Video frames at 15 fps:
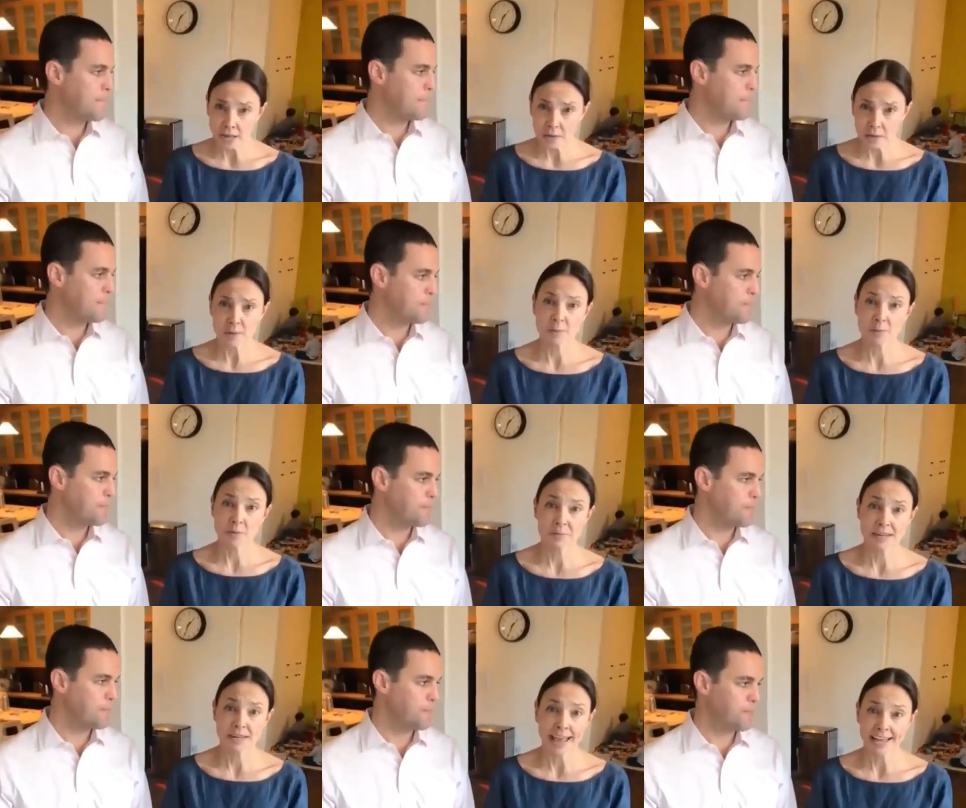Speaker 1: a lot of people
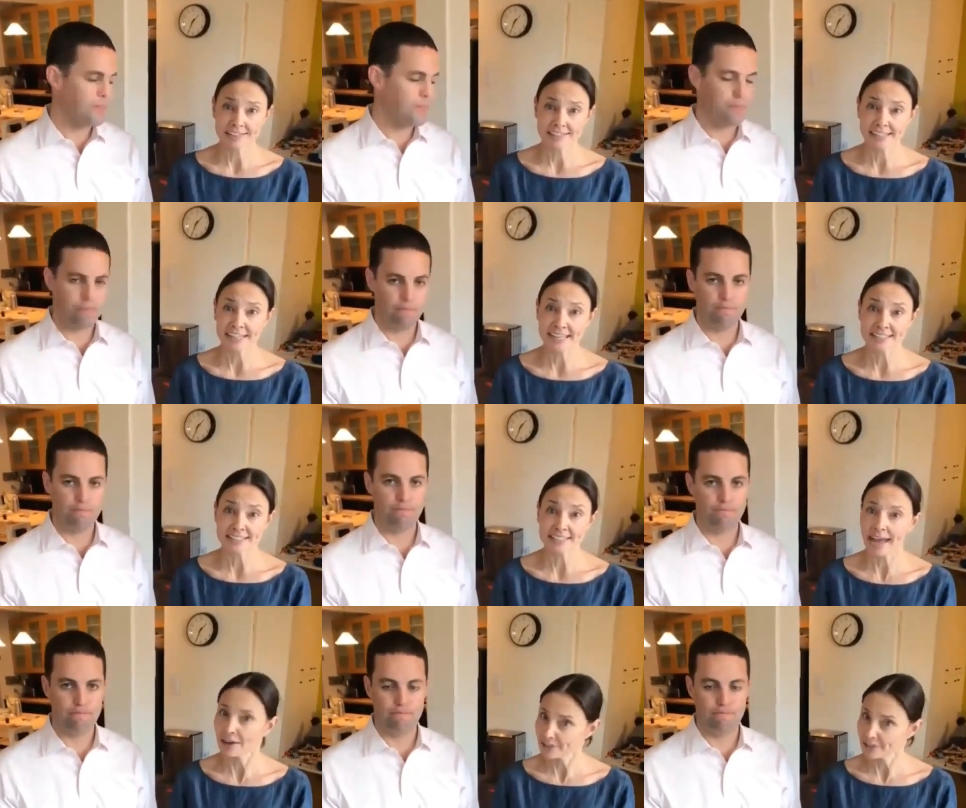have been asking
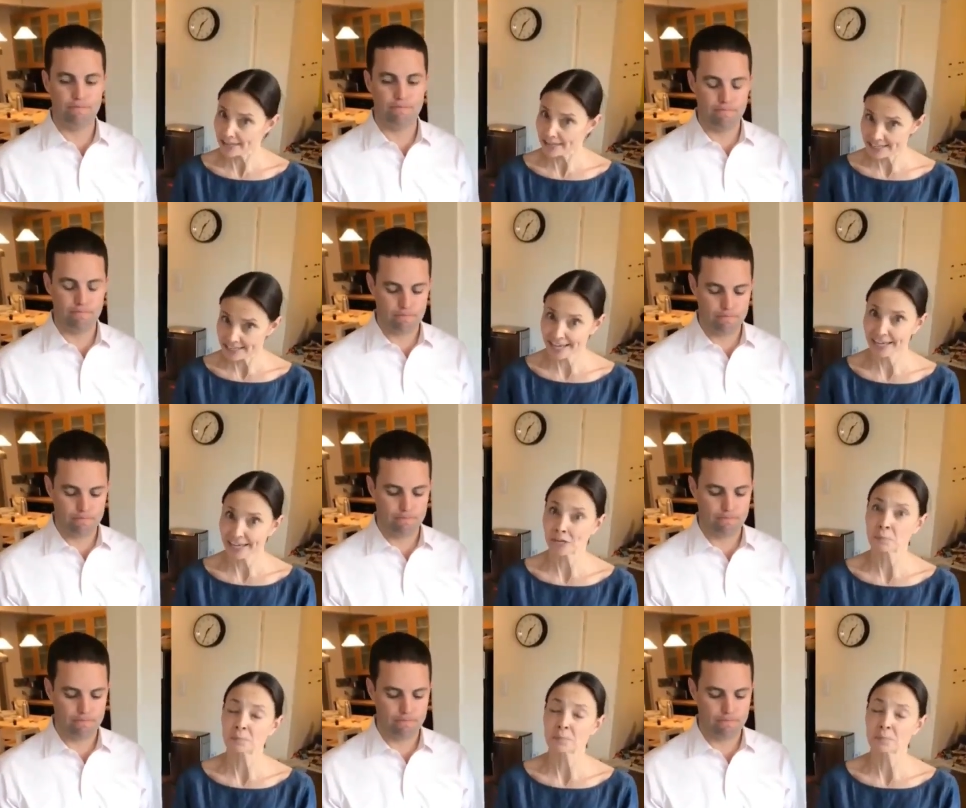us how they can
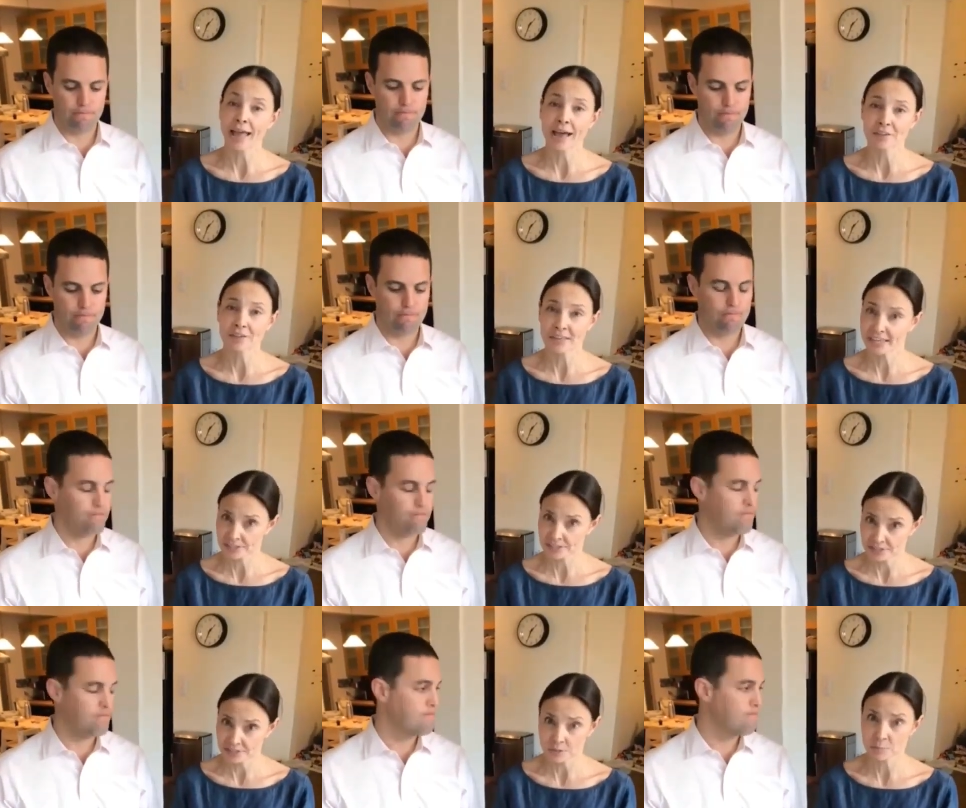help, how they
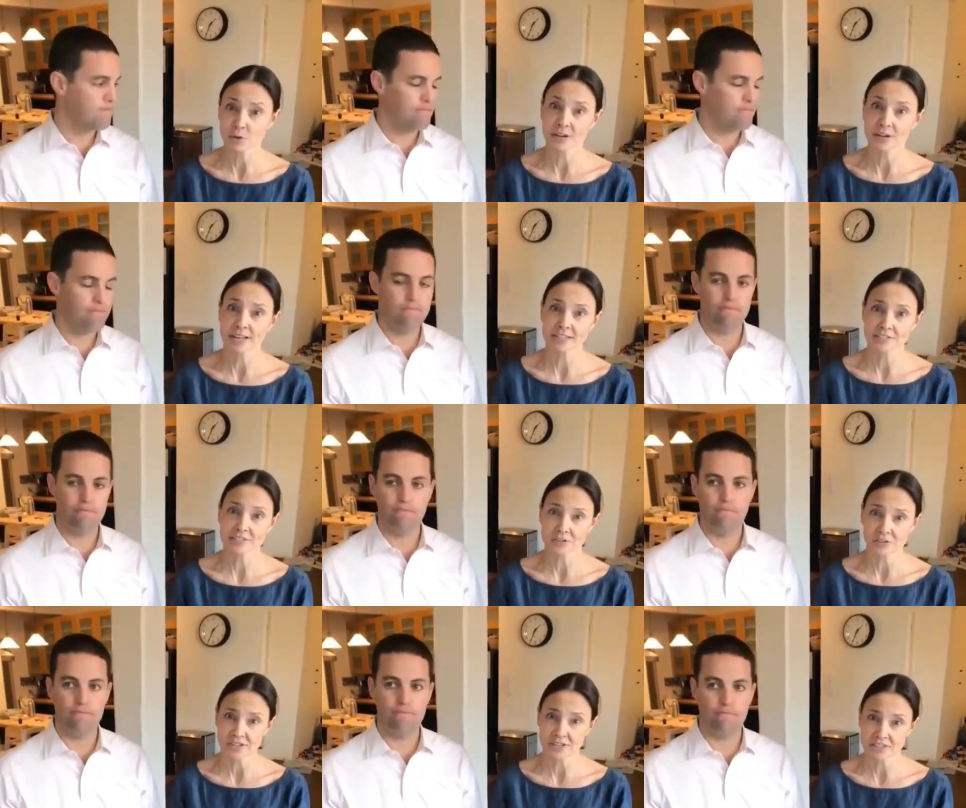can support
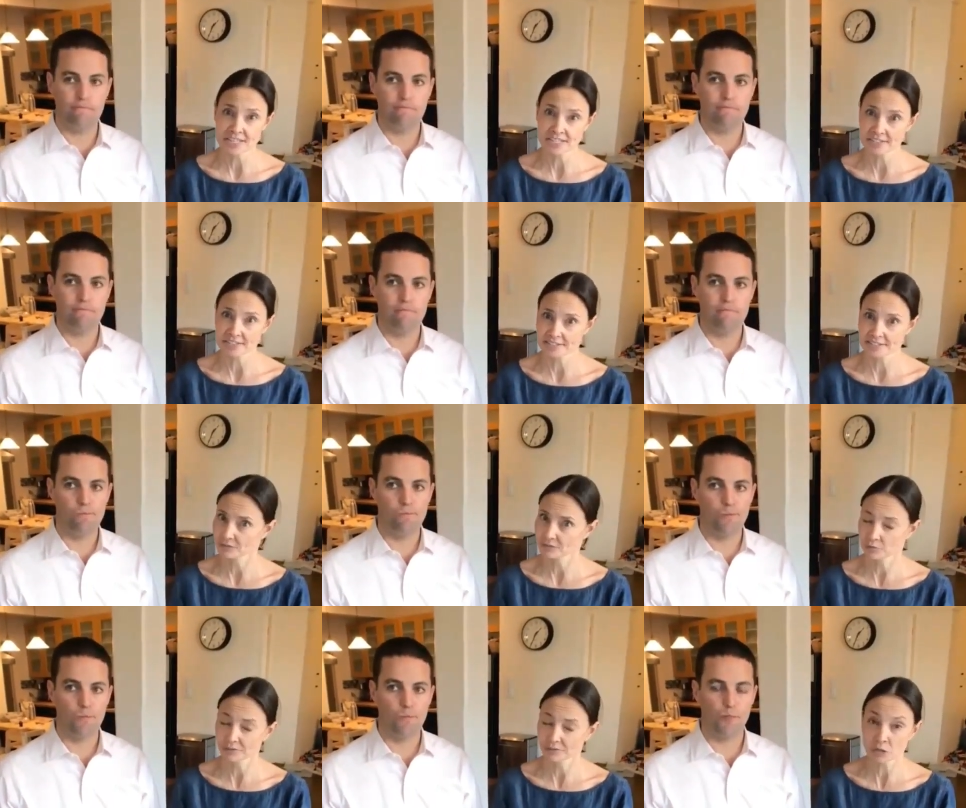us during this
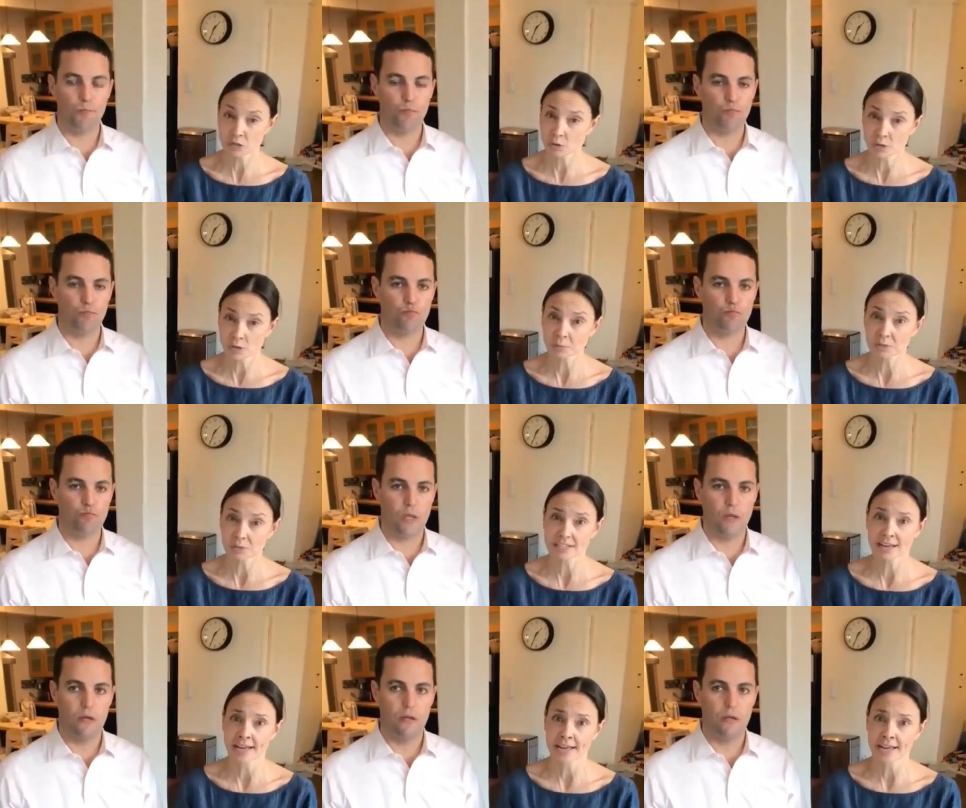really horrible
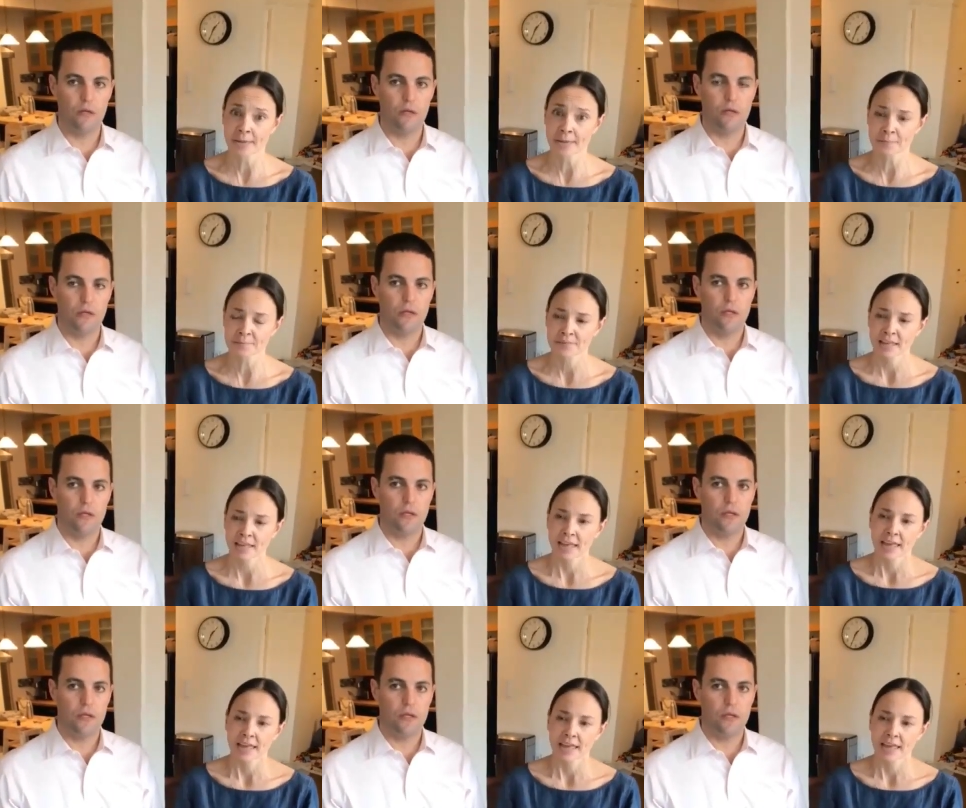time.